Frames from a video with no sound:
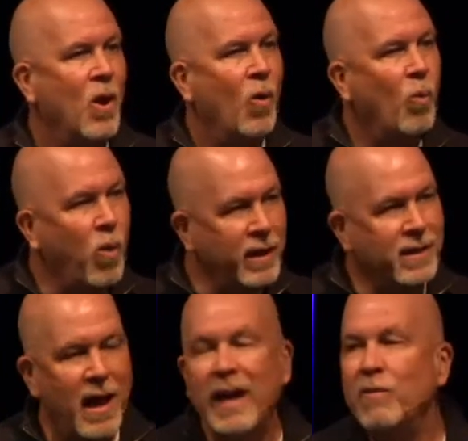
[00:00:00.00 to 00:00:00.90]
What
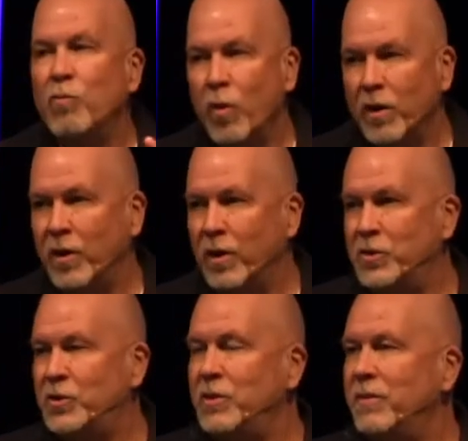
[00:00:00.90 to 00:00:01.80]
kind of
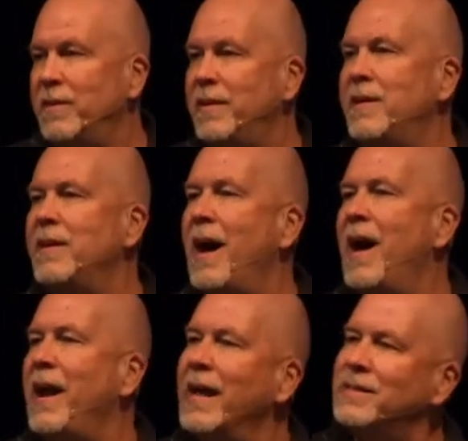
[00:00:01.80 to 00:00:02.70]
workers do you think he
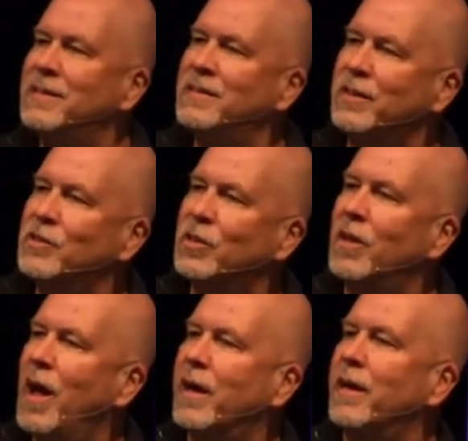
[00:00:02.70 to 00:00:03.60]
got at 6
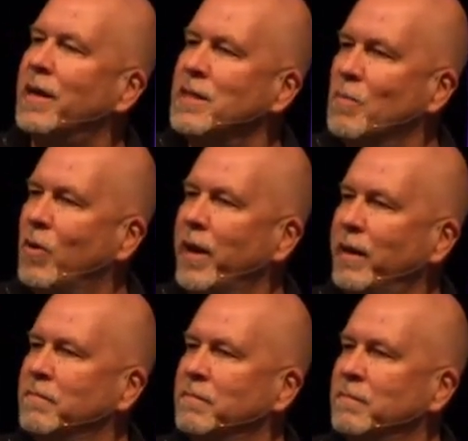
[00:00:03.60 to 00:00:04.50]
o'clock in the morning?
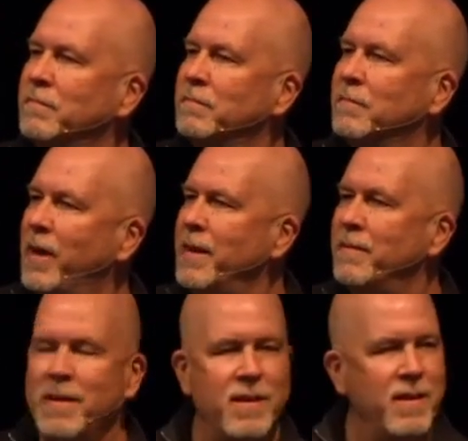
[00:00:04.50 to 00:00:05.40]
Right?
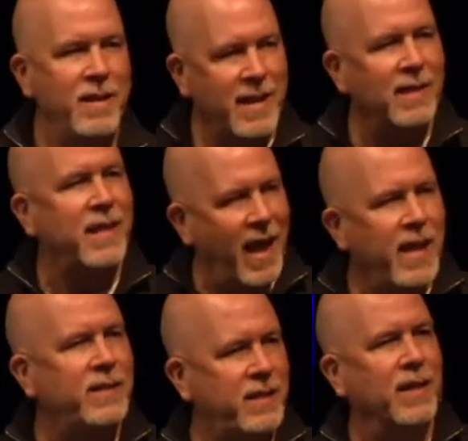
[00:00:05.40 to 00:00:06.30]
He got the
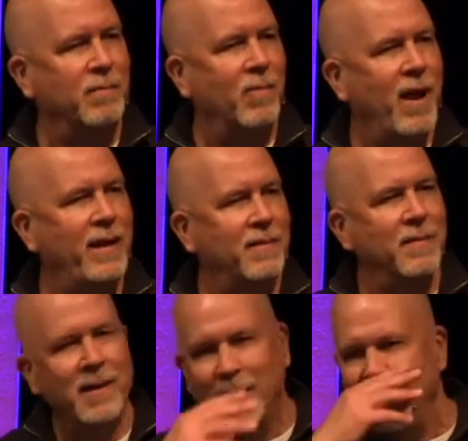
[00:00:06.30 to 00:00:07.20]
A team, right?
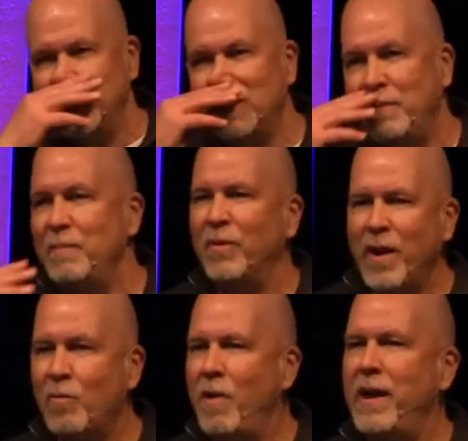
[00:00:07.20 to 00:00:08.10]
These are the people,
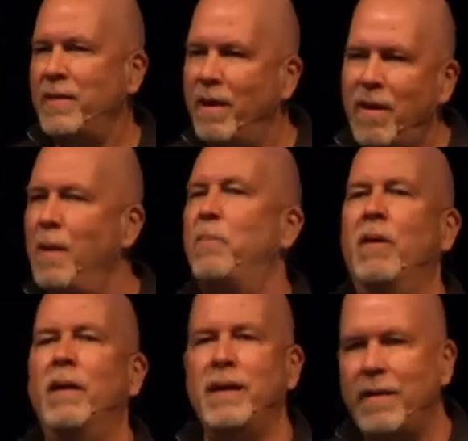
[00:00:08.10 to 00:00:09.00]
they're ready. They're up
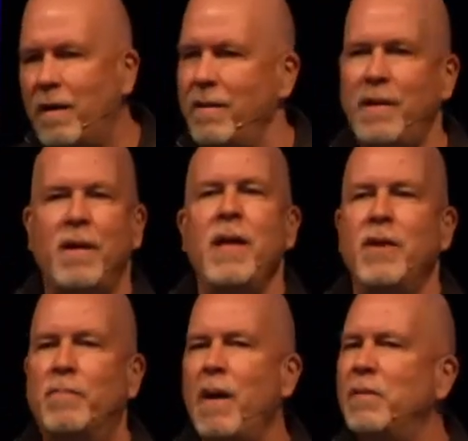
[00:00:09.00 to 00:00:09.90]
early. They're, they're,
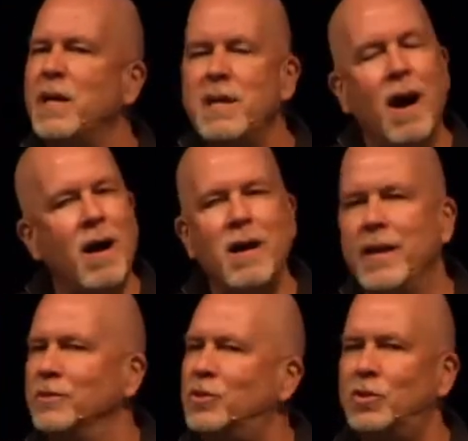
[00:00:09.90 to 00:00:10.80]
they're probably young
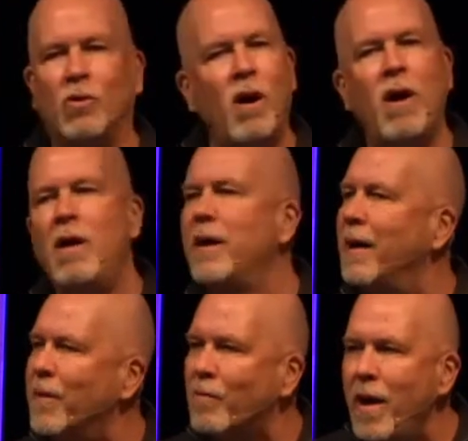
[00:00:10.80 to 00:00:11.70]
and strong
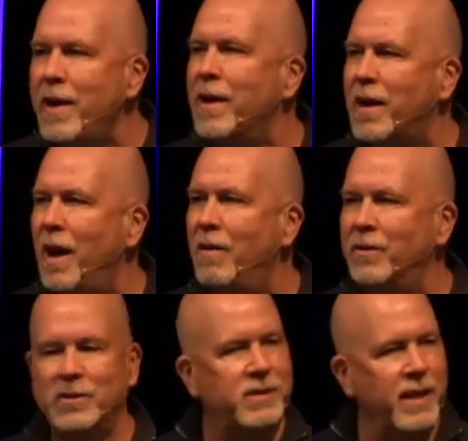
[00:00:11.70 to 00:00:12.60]
and they're ready to go.
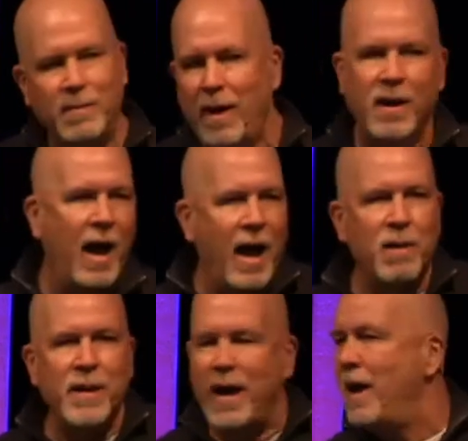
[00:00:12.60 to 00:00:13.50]
They're just saying, come on,
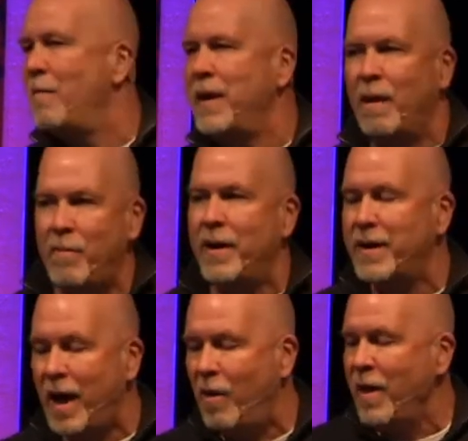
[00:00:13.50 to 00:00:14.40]
hire me, hire me. I'm ready to go.